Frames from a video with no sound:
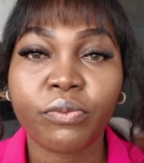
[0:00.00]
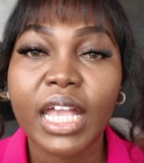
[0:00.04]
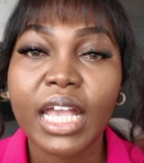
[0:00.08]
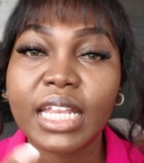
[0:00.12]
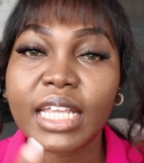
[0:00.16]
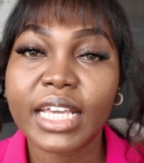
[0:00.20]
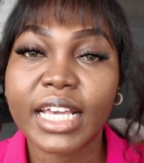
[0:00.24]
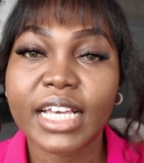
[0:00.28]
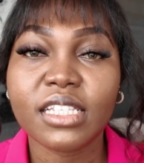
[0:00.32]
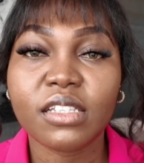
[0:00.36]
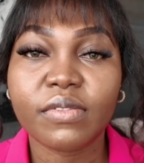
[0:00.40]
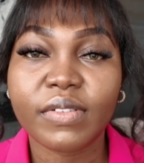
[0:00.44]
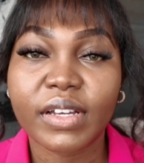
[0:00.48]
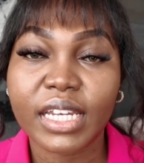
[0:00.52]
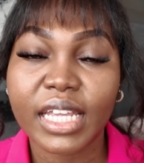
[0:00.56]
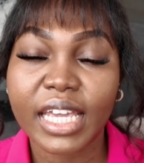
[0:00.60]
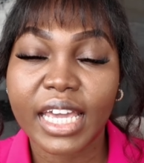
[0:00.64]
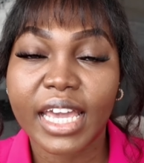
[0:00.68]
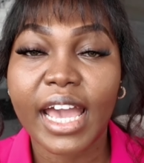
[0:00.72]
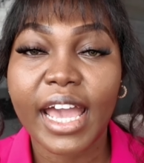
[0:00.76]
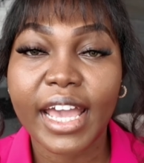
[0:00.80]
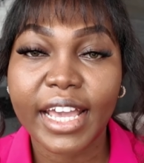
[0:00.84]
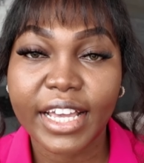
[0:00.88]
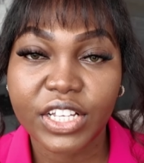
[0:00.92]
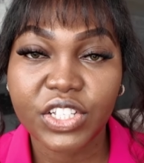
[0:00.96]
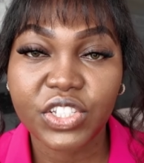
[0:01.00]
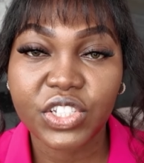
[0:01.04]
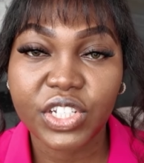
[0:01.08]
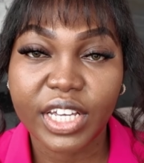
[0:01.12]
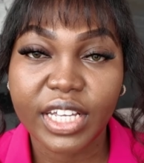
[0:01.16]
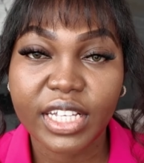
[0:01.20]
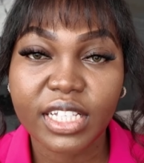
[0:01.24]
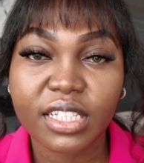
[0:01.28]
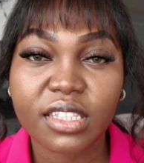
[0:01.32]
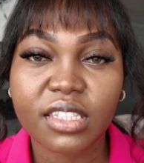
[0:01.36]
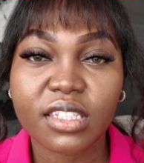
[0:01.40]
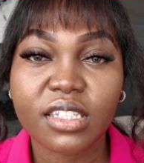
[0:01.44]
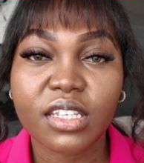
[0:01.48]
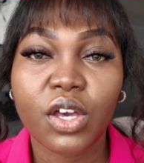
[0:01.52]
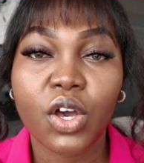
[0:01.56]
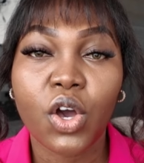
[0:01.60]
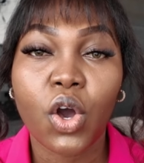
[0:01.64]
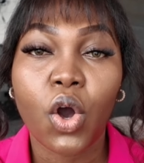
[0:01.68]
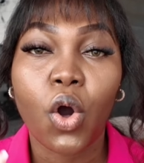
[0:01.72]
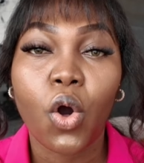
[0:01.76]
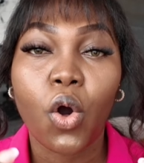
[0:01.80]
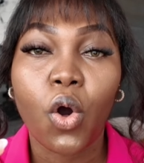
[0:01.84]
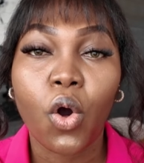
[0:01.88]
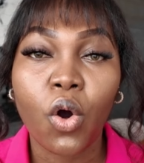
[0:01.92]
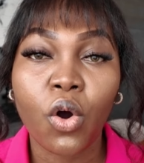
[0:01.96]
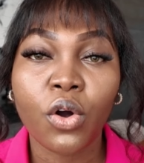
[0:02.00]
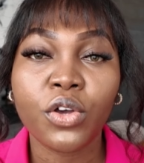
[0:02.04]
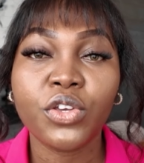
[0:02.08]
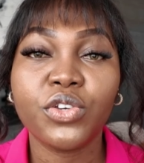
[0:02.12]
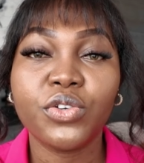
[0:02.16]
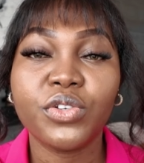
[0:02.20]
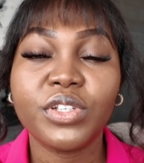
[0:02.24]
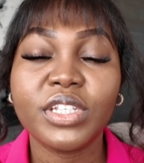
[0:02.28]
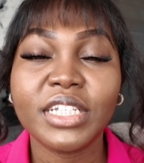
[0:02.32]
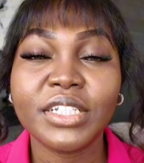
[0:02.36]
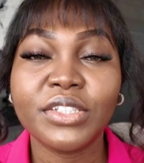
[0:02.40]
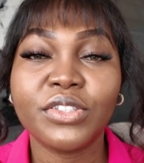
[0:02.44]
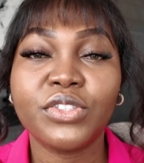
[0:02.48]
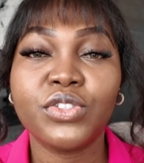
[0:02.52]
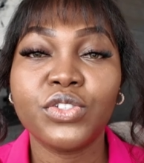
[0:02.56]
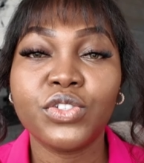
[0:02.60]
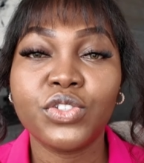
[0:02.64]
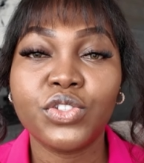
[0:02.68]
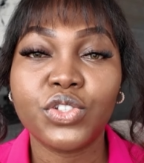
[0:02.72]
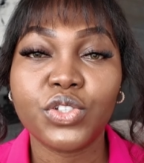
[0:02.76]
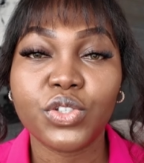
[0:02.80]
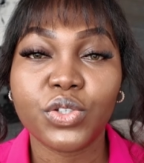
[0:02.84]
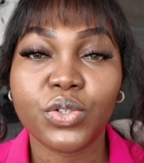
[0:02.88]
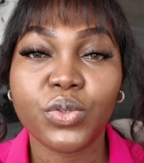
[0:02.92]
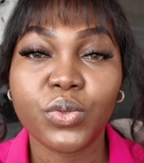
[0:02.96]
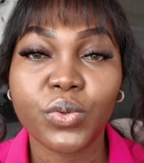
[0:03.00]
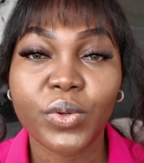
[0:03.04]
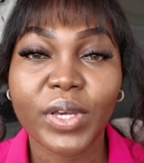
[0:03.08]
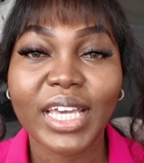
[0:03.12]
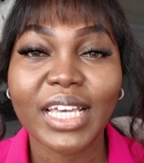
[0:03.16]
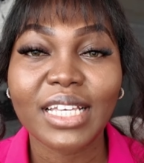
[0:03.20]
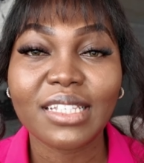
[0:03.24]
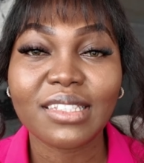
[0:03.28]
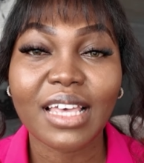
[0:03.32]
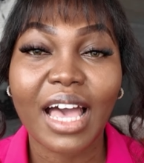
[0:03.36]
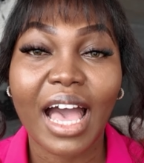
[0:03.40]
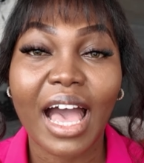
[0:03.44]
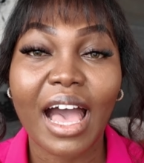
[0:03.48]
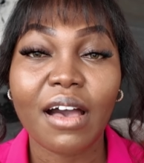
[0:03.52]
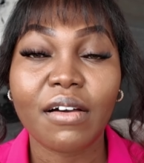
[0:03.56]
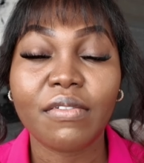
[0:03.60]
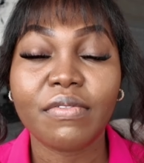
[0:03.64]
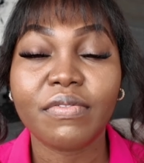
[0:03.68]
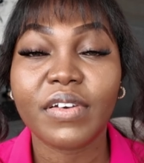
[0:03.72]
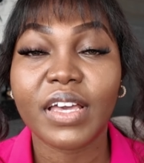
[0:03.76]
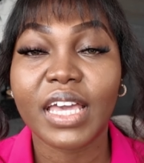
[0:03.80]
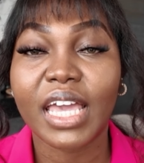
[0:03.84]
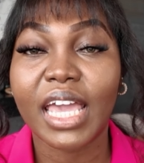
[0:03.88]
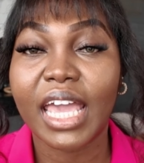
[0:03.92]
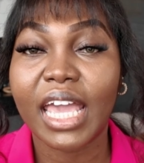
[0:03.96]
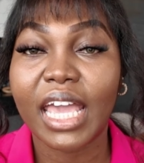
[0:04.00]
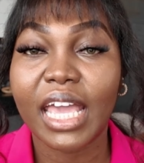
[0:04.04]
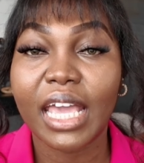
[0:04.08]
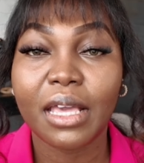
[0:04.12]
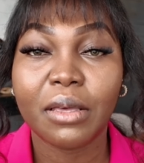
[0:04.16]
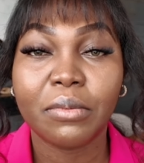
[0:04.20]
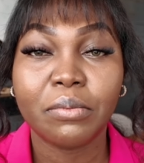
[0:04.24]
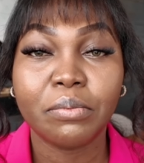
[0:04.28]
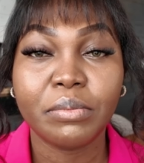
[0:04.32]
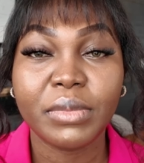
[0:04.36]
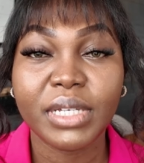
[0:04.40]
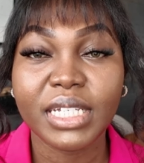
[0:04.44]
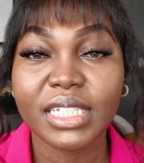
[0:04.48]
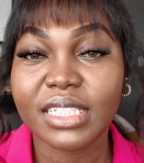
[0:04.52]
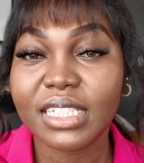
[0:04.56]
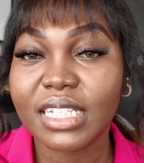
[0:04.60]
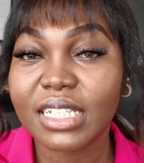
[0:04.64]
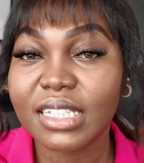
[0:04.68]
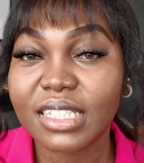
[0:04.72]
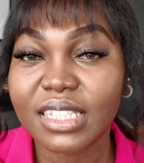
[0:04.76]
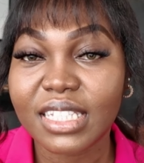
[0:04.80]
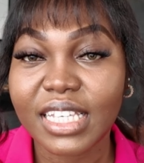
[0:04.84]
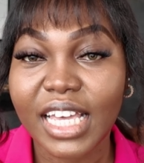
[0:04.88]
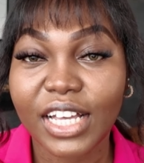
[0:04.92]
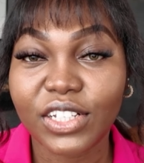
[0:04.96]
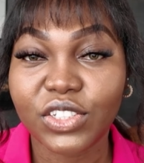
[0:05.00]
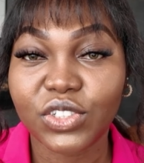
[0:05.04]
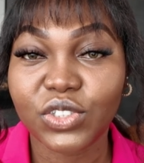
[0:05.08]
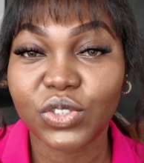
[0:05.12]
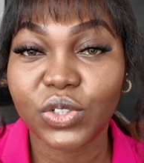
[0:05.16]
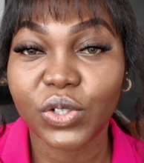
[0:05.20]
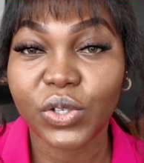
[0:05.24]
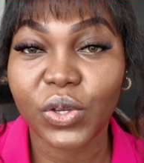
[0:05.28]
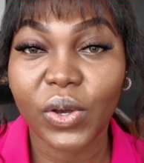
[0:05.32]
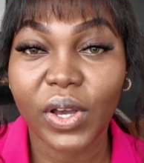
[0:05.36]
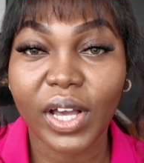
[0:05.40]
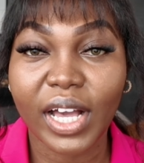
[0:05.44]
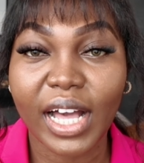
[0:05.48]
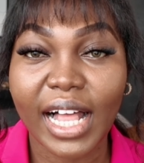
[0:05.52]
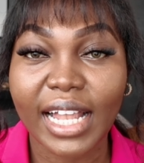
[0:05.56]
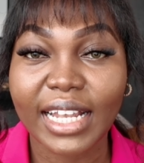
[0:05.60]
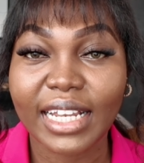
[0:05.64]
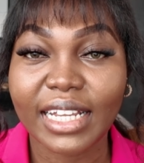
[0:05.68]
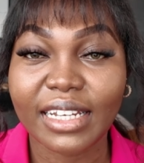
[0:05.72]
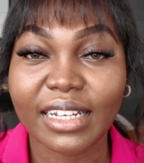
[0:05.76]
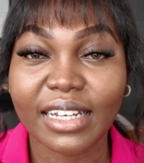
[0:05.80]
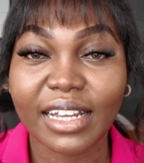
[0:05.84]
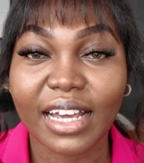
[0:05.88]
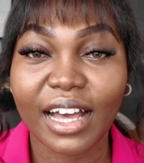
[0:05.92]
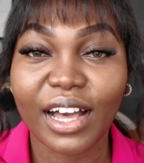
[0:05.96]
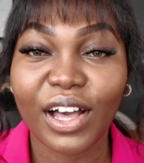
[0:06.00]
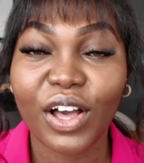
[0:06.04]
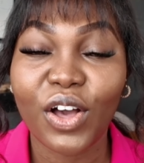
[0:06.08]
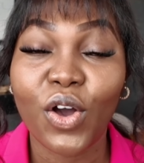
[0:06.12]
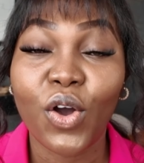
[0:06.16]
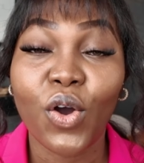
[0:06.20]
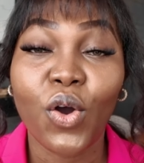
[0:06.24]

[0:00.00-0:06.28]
In the case of an AI agent, all you need to do is have a meeting scheduled on your calendar,